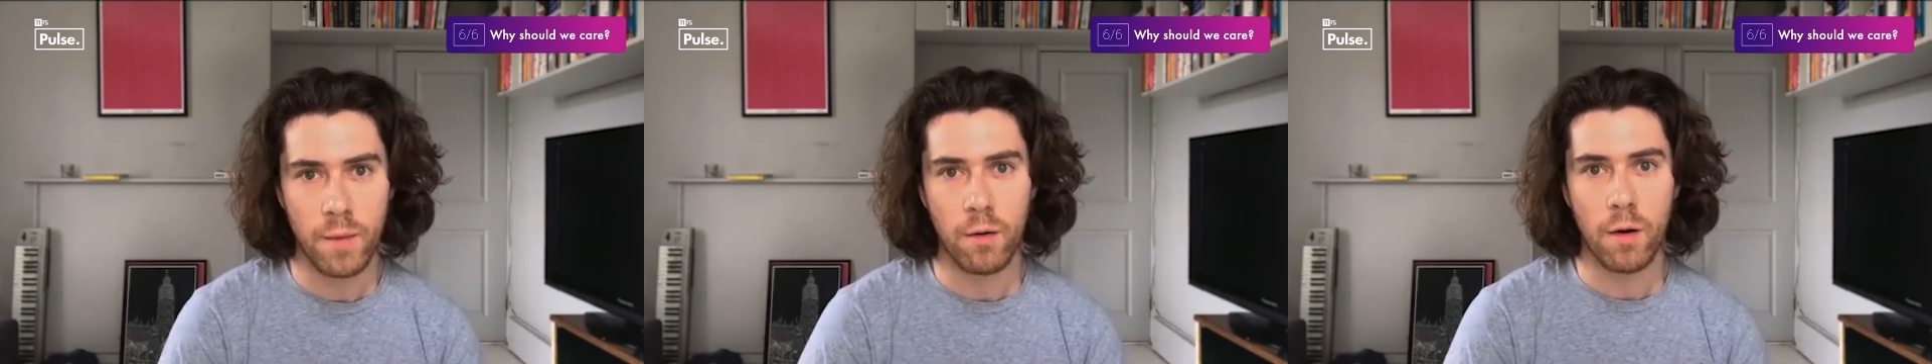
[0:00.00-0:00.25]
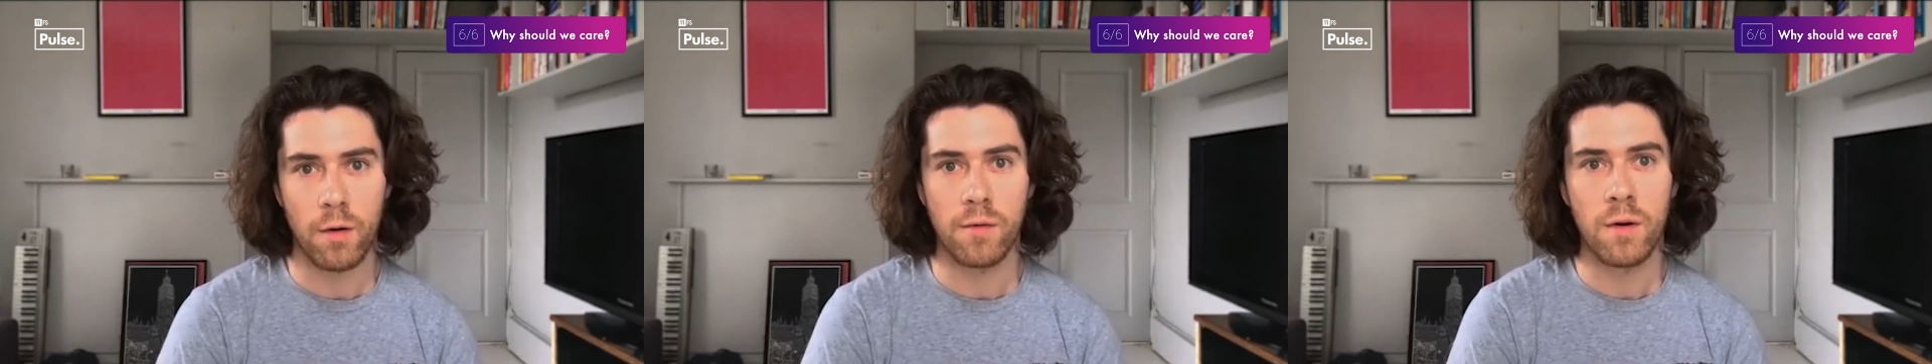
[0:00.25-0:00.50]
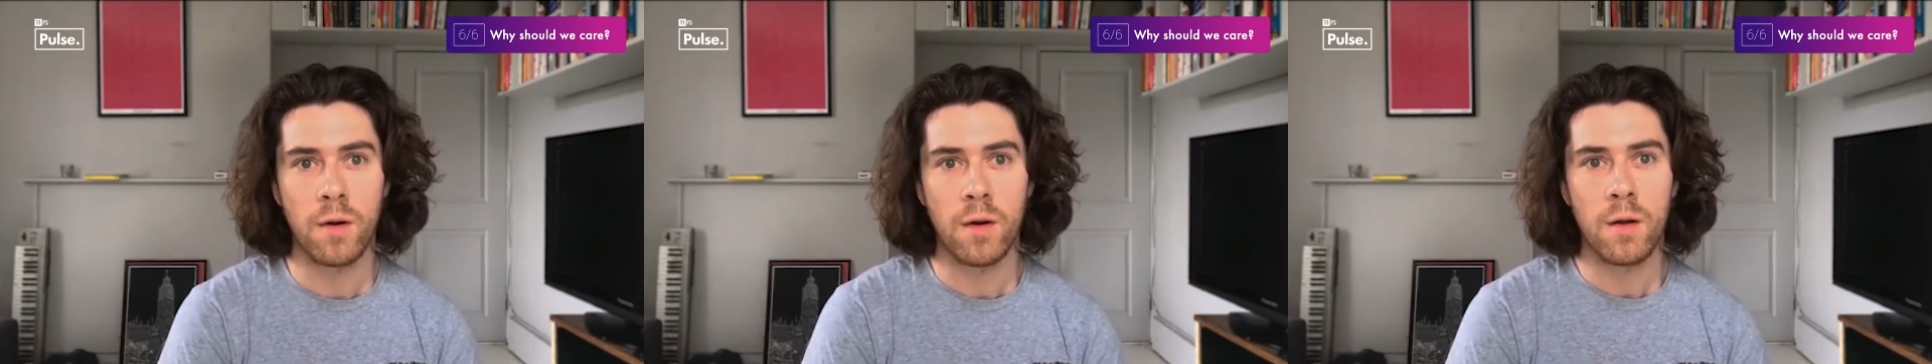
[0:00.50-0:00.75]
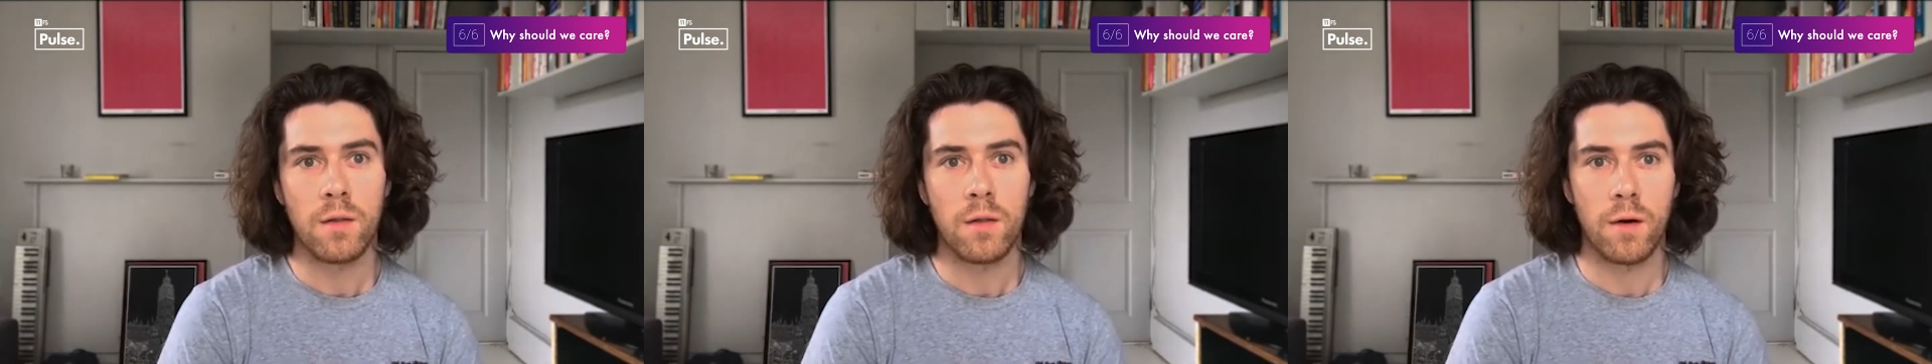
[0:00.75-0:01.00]
their own
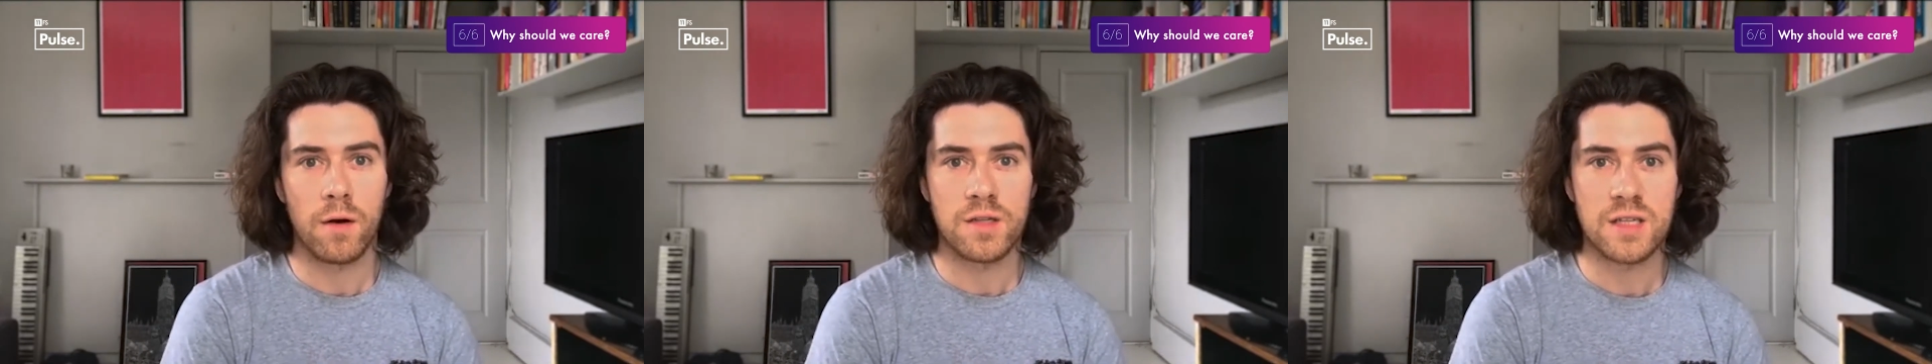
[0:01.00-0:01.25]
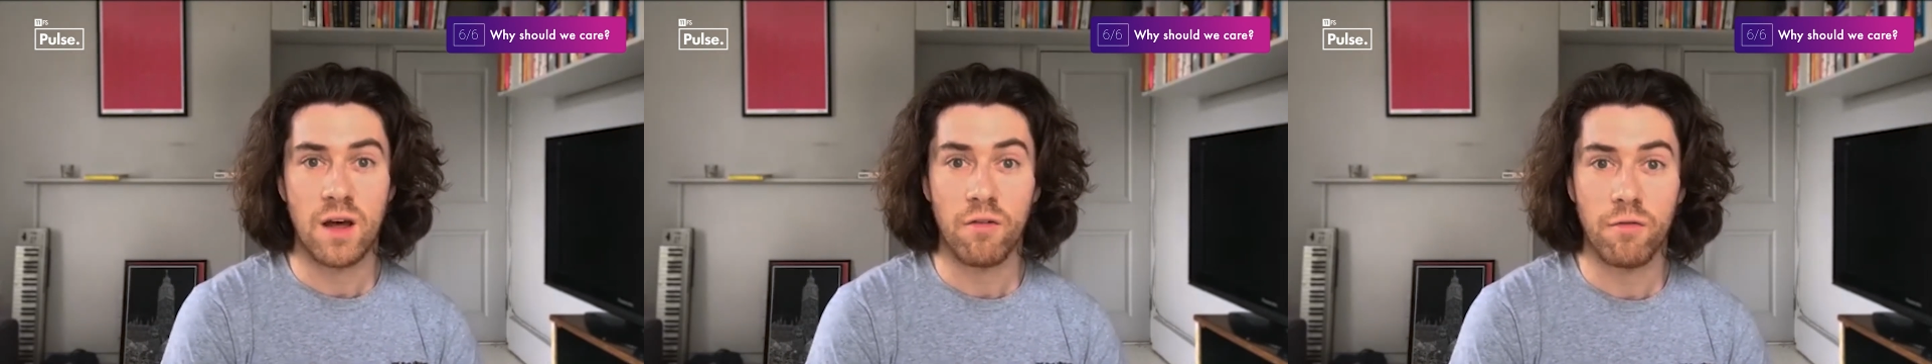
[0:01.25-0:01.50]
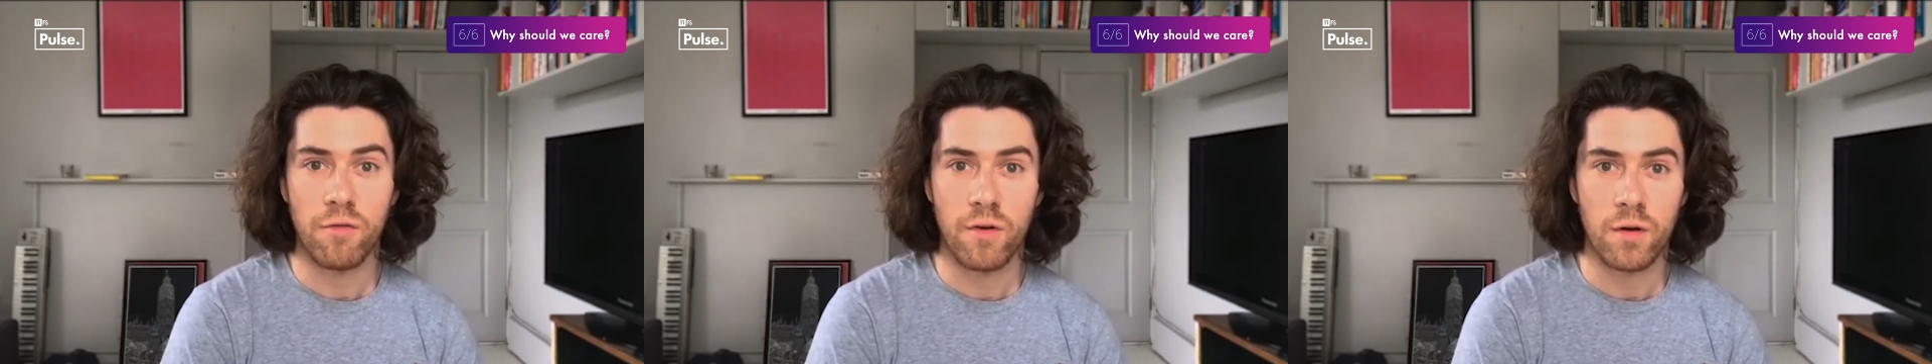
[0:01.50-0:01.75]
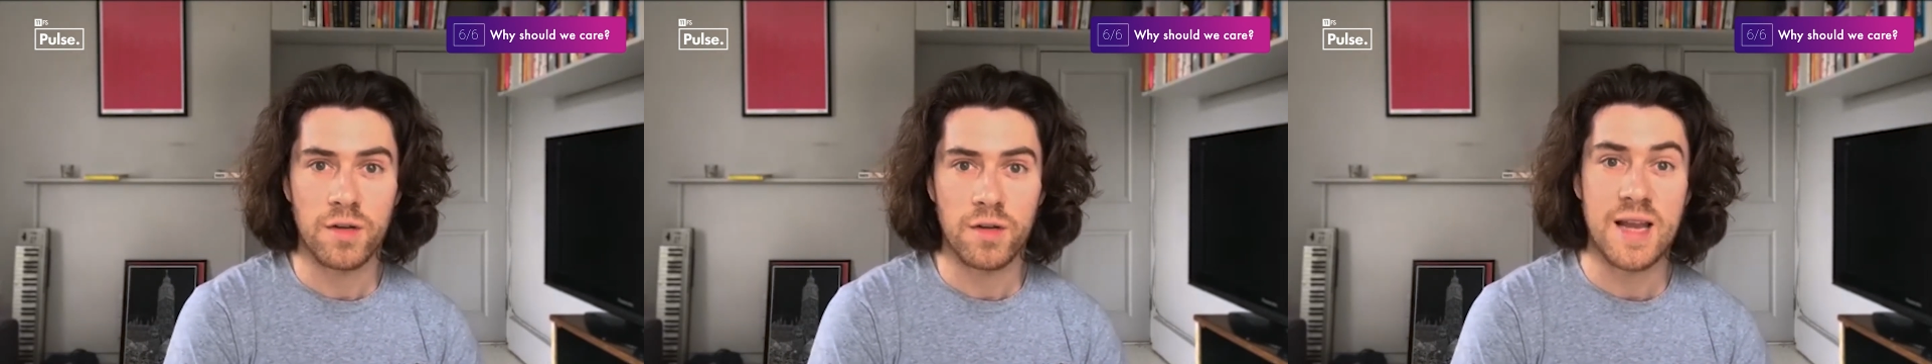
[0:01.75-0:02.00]

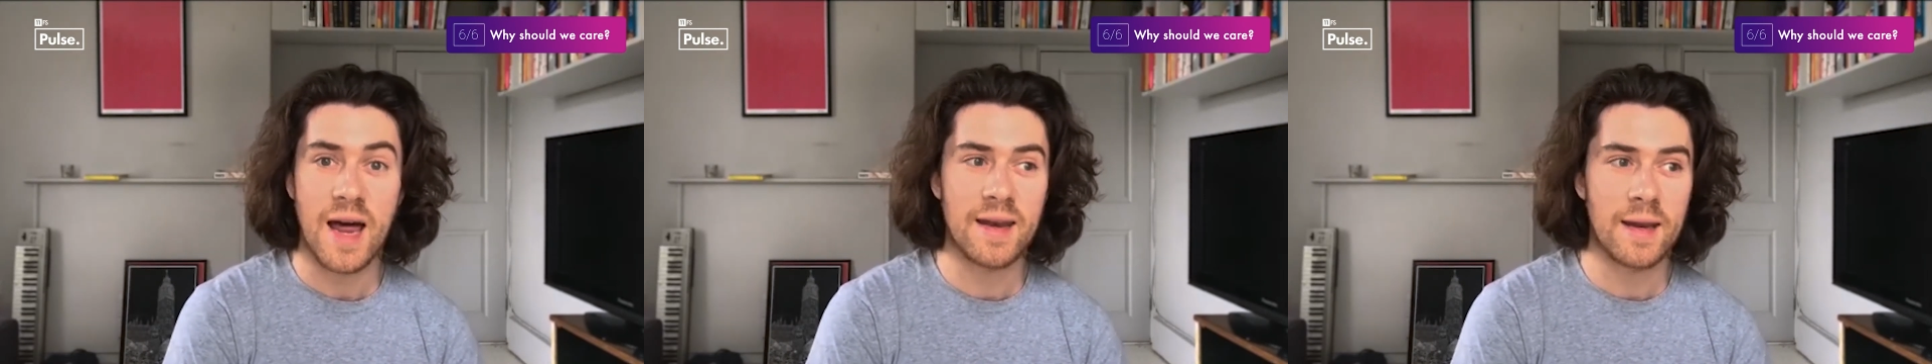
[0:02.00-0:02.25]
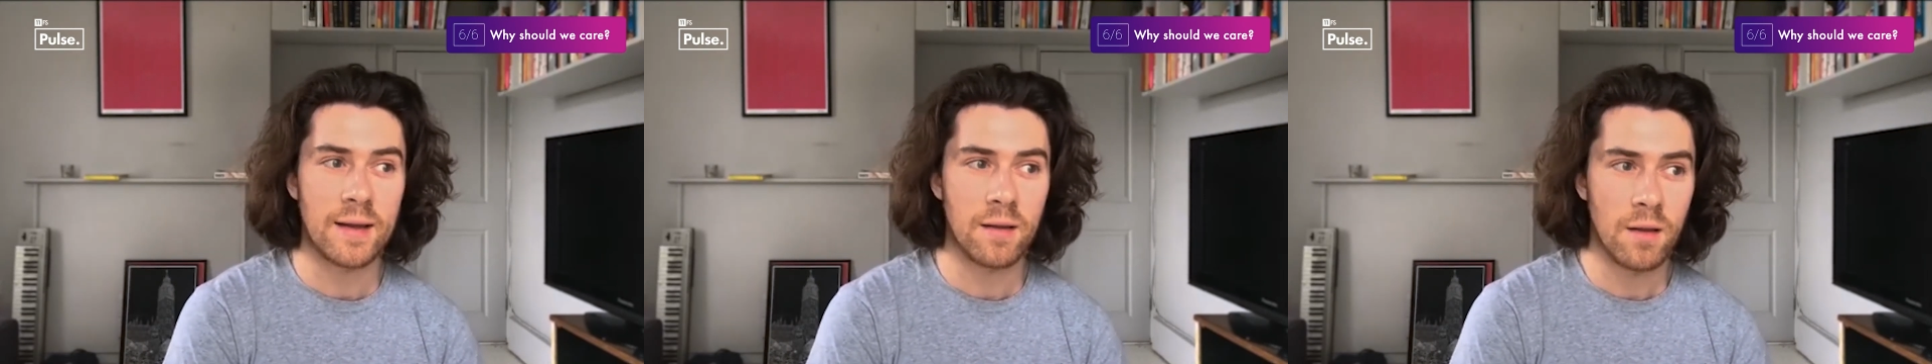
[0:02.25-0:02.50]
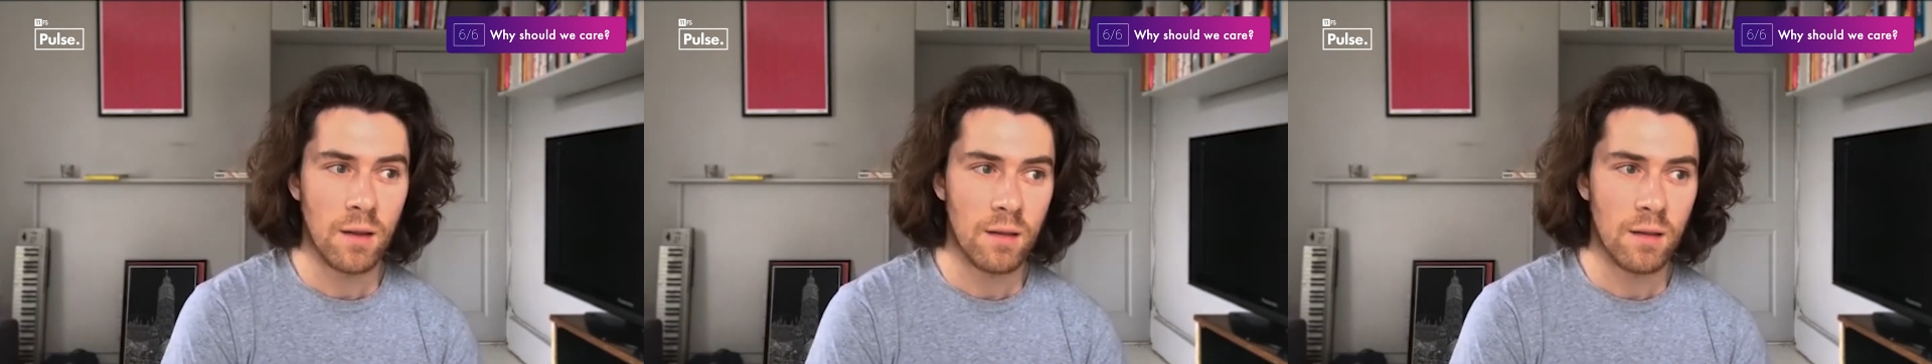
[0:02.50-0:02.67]
self-understanding